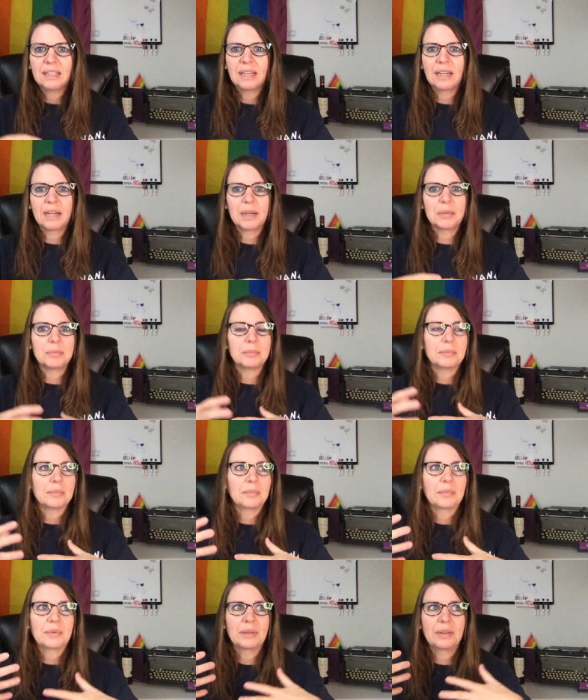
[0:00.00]
um,
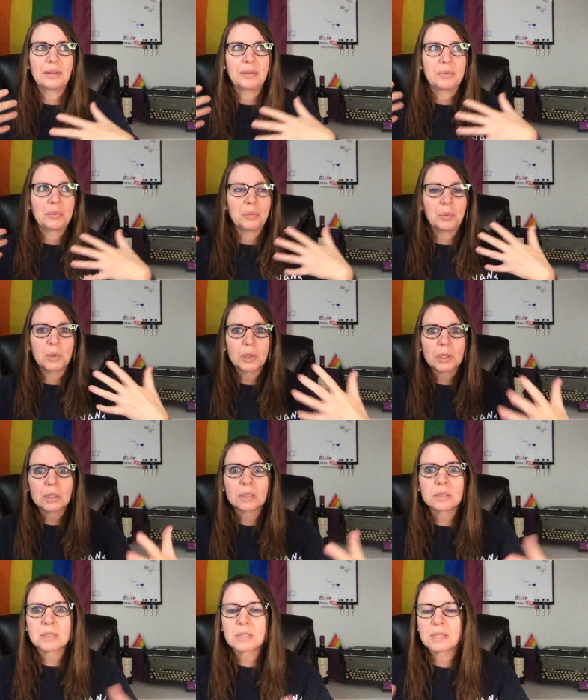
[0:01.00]

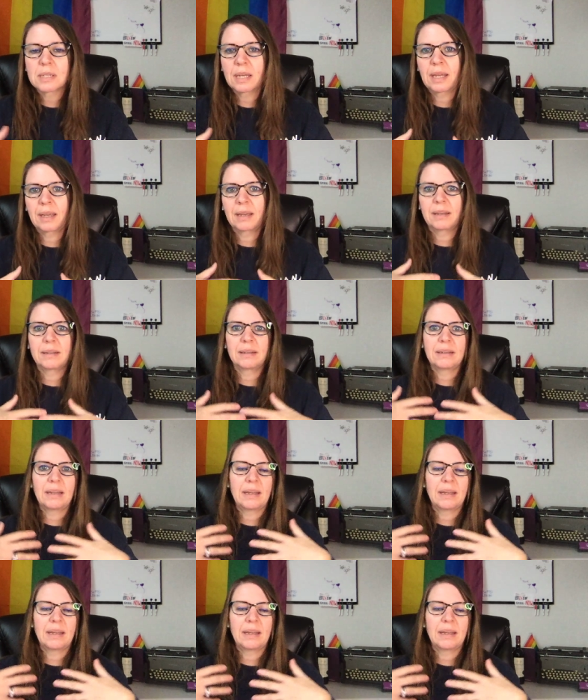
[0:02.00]
words and,